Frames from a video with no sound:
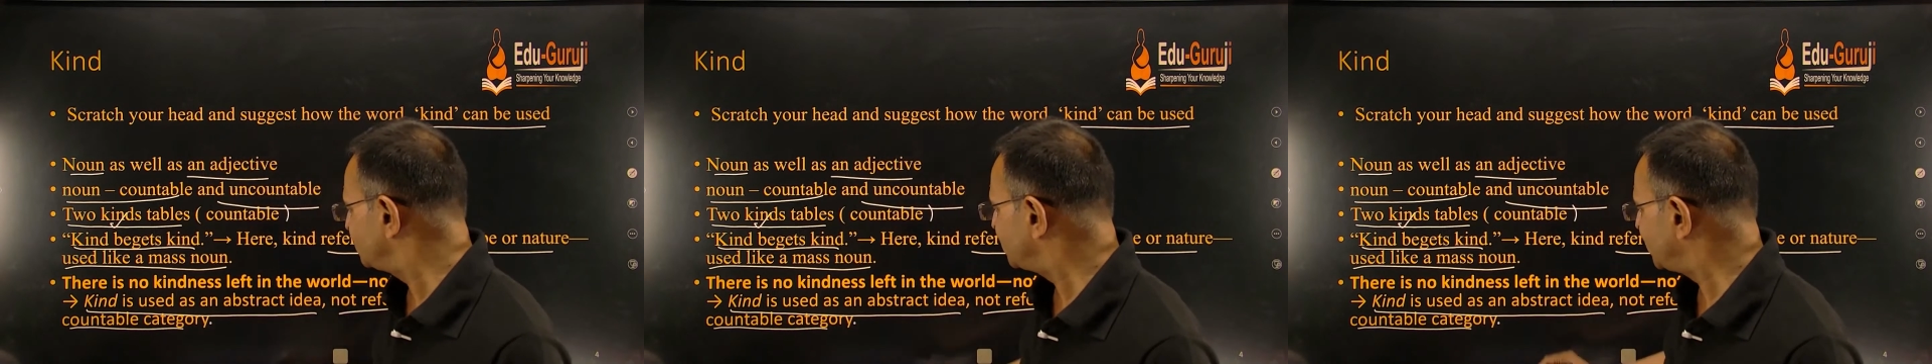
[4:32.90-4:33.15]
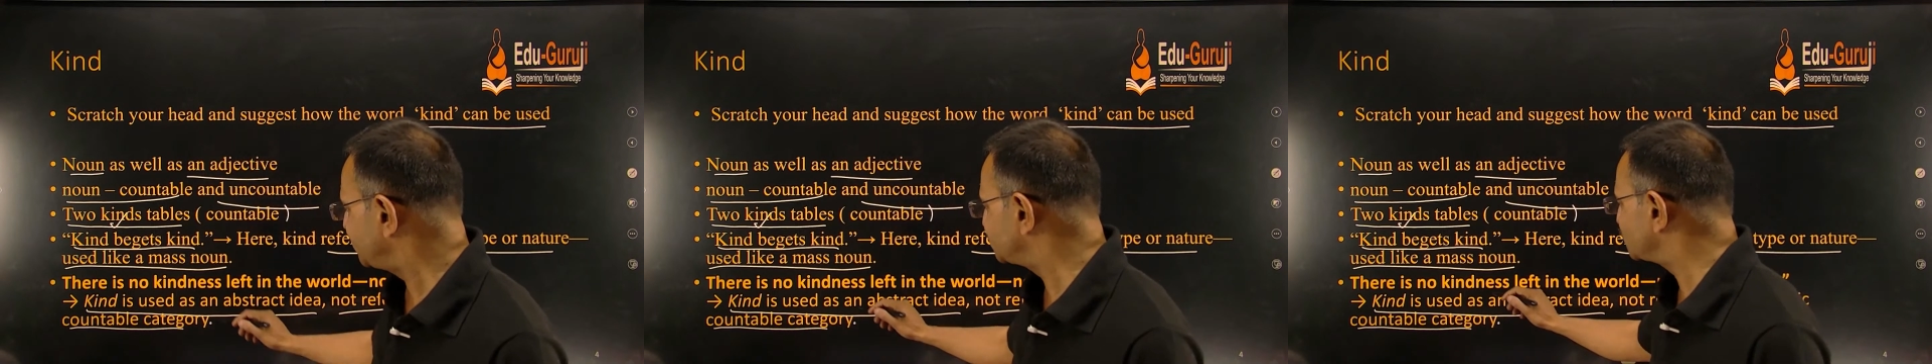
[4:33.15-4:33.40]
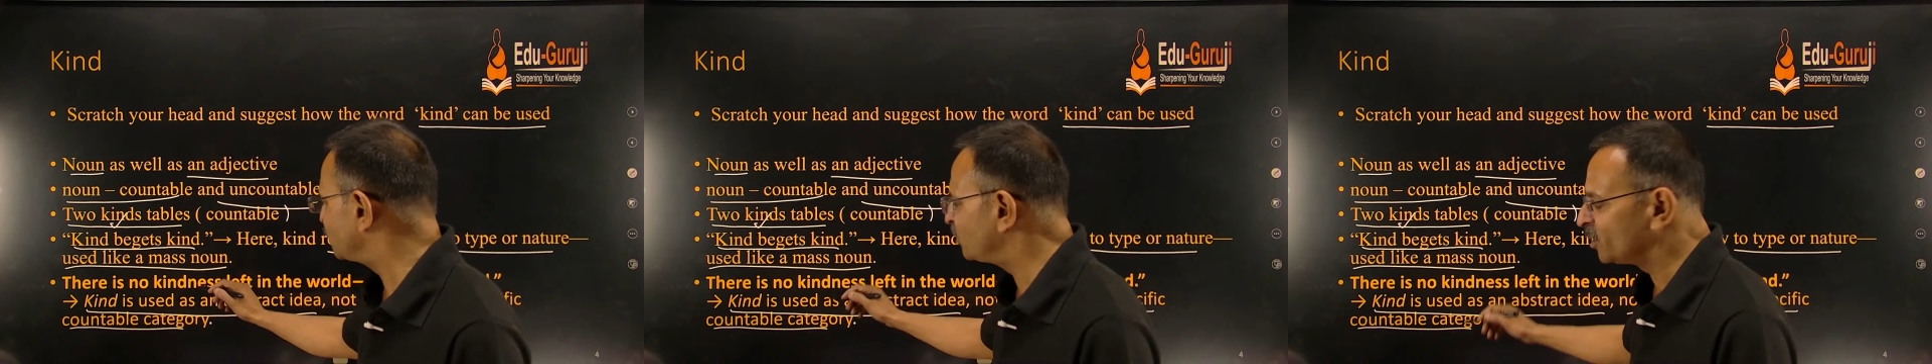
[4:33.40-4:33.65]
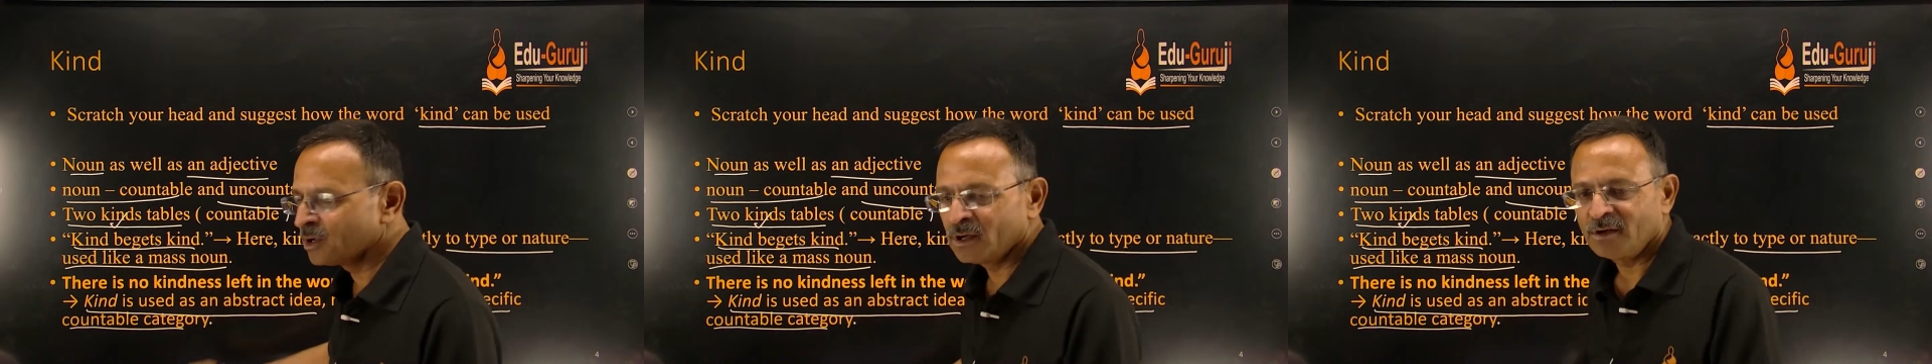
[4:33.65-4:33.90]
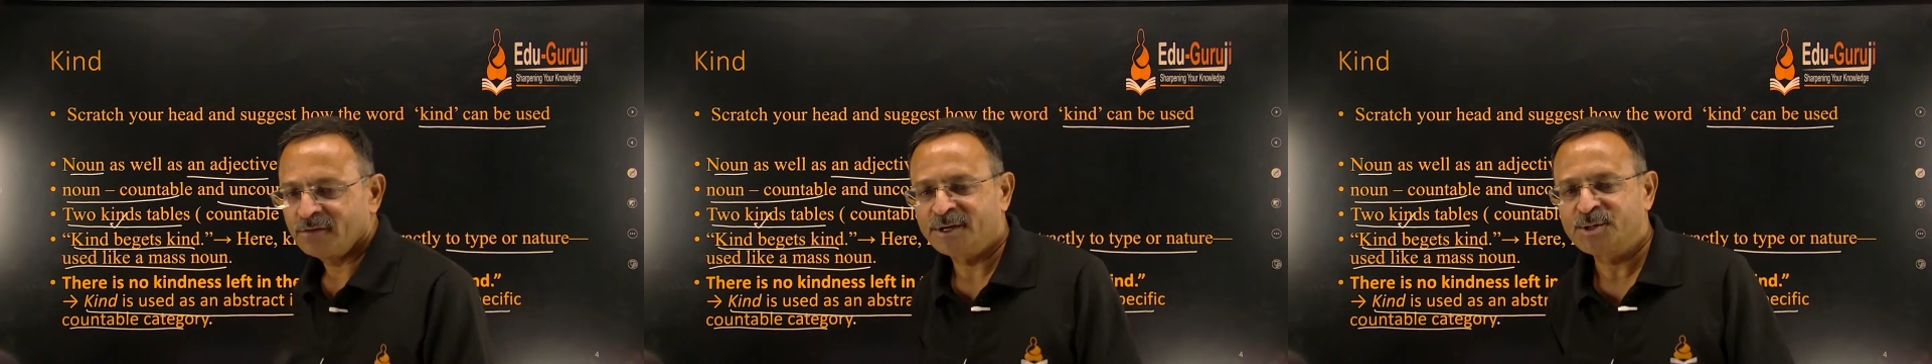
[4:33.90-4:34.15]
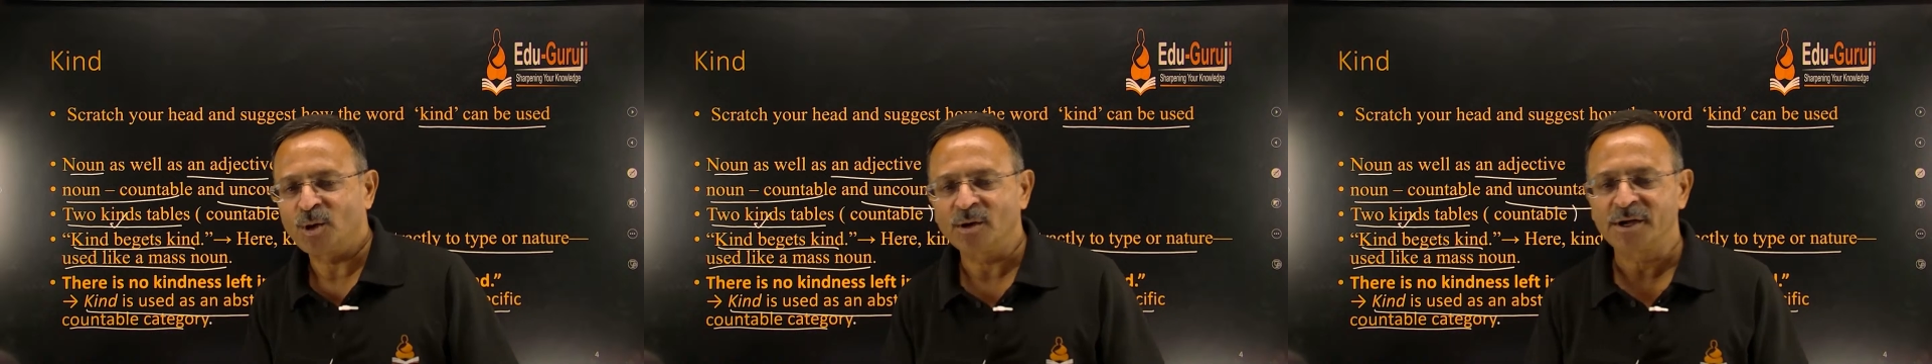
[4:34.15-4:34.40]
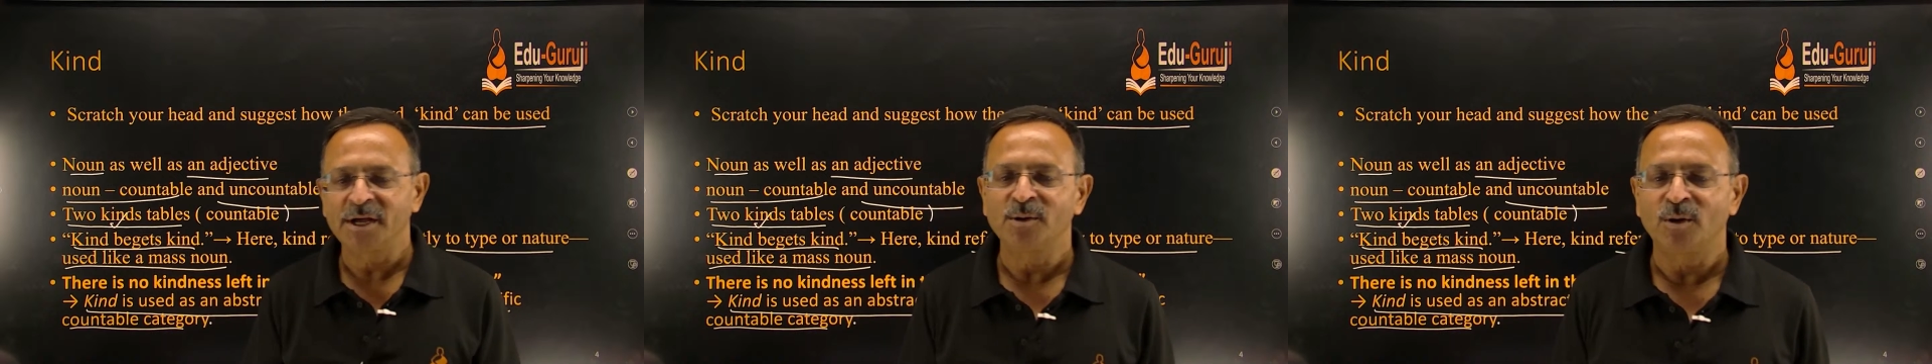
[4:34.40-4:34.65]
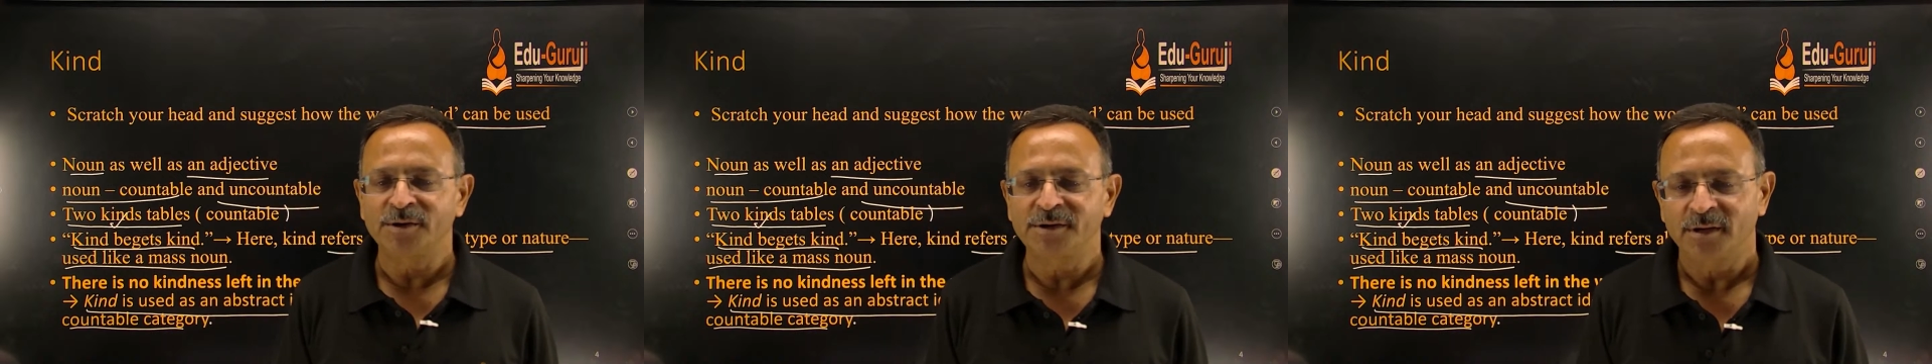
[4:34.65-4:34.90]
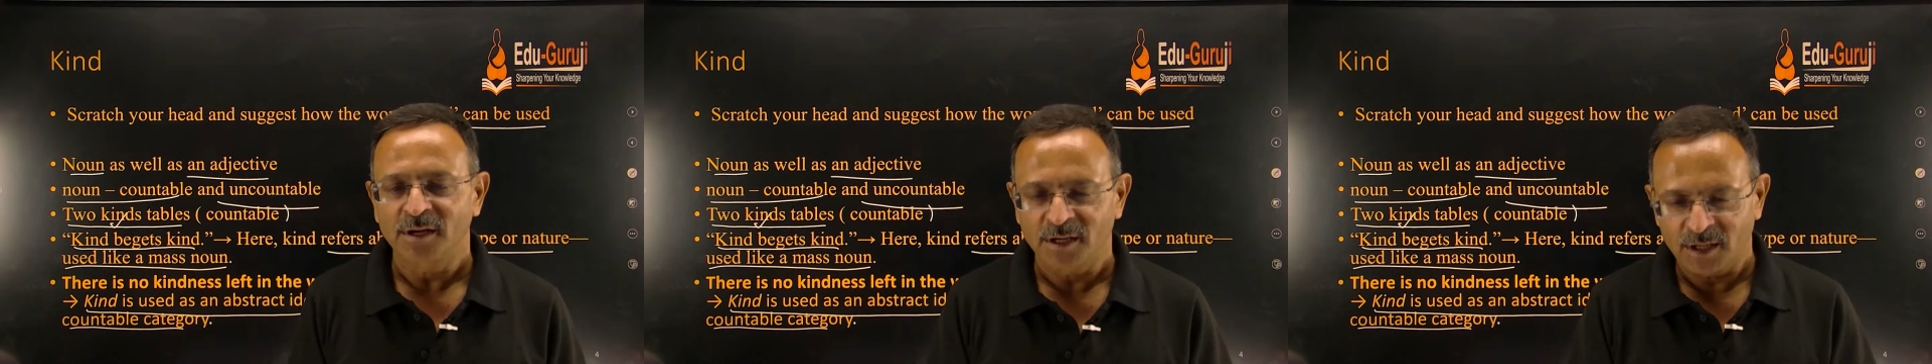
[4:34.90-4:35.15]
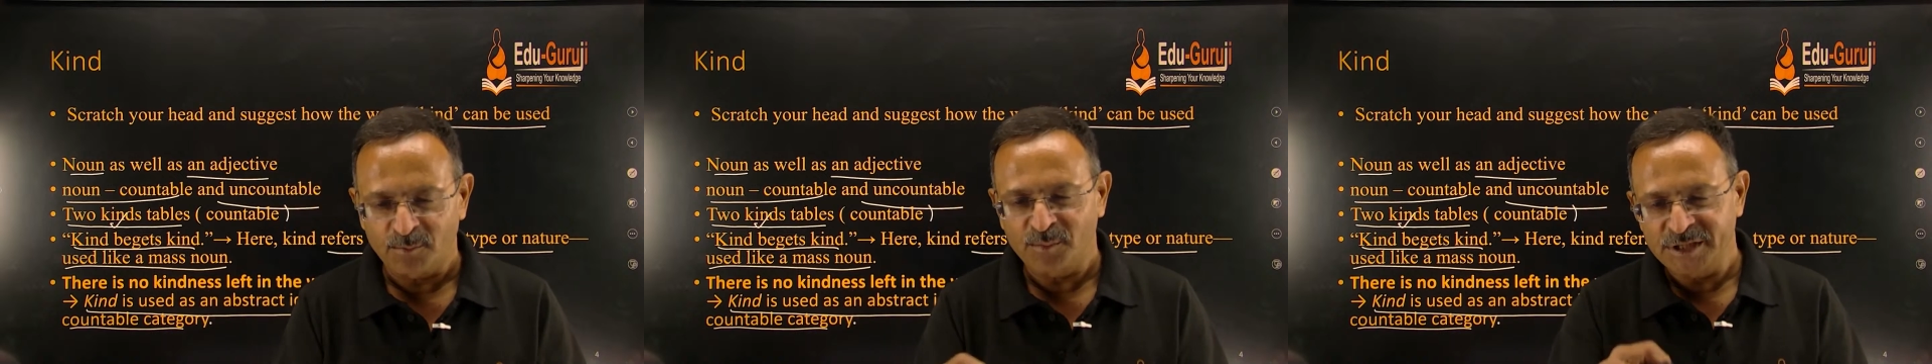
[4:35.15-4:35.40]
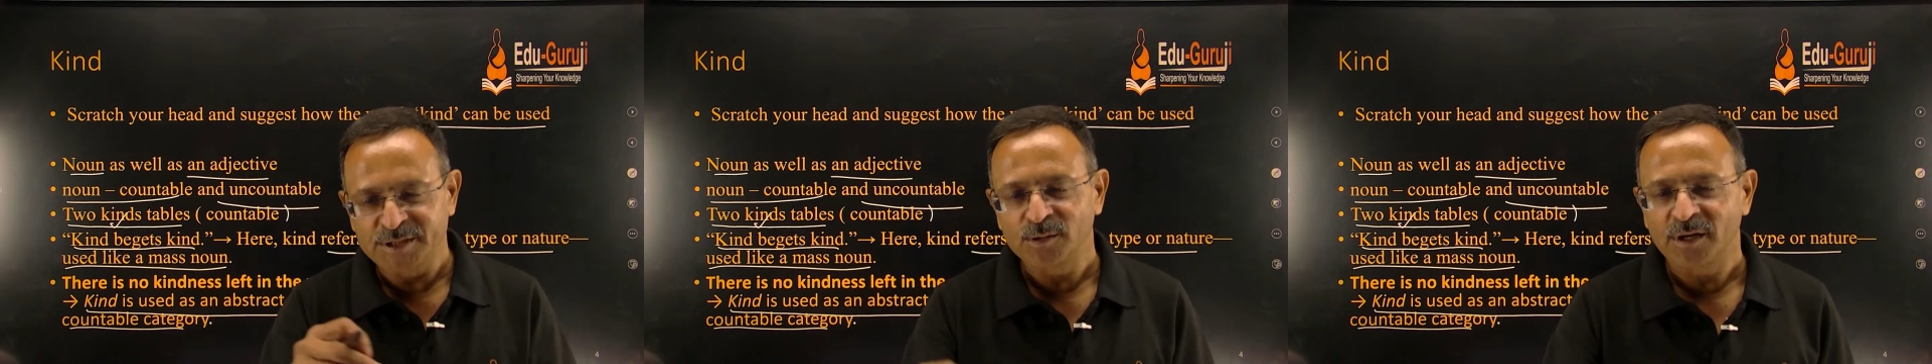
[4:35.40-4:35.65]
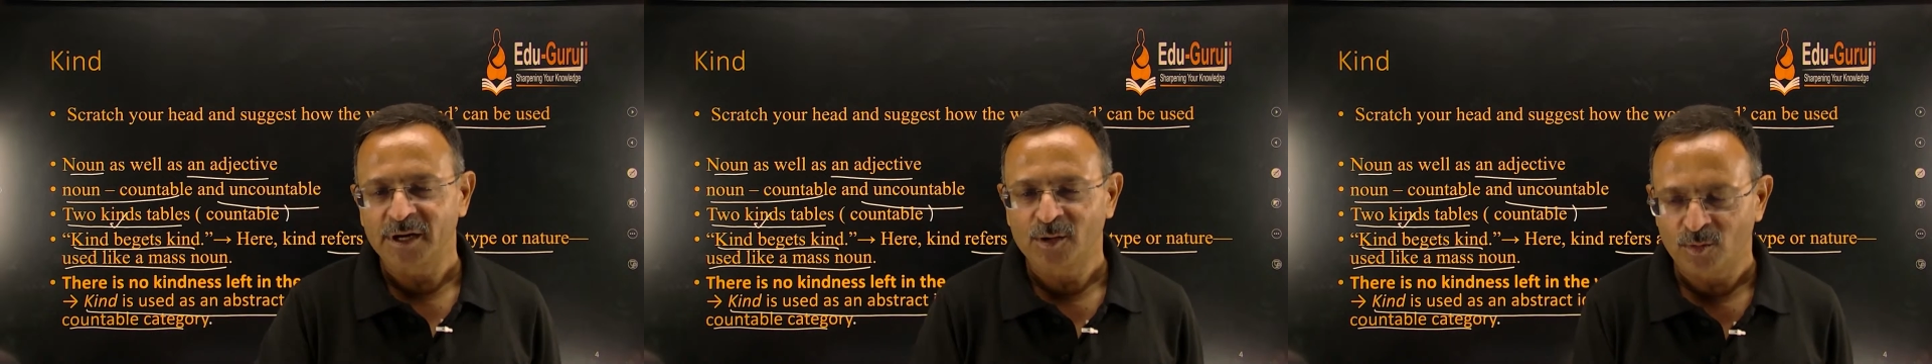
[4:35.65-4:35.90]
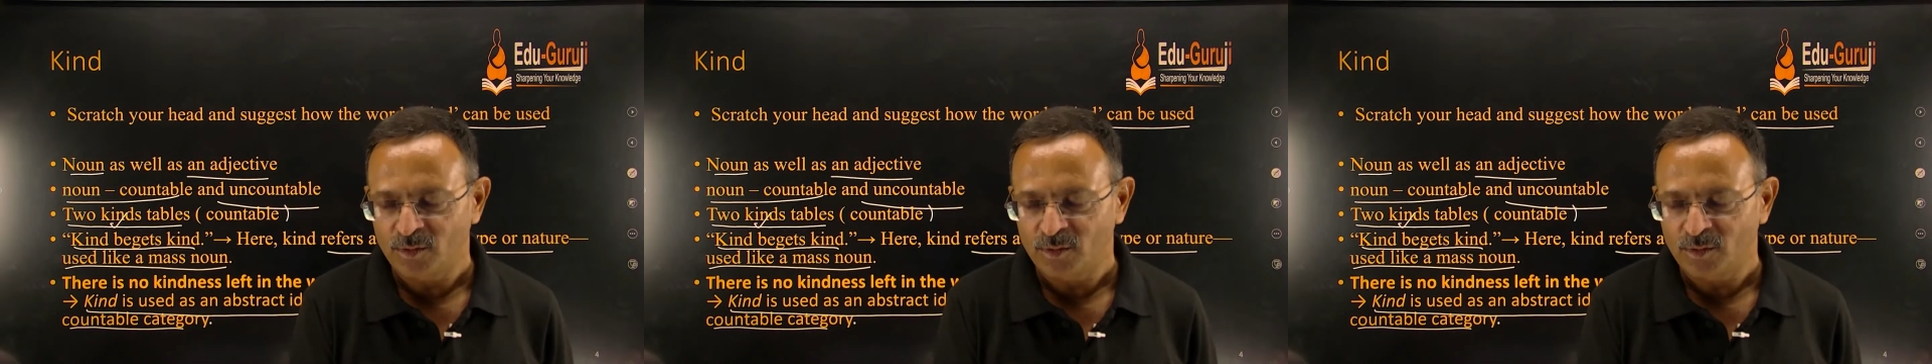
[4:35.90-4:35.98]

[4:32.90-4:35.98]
right? So we're talking not a particular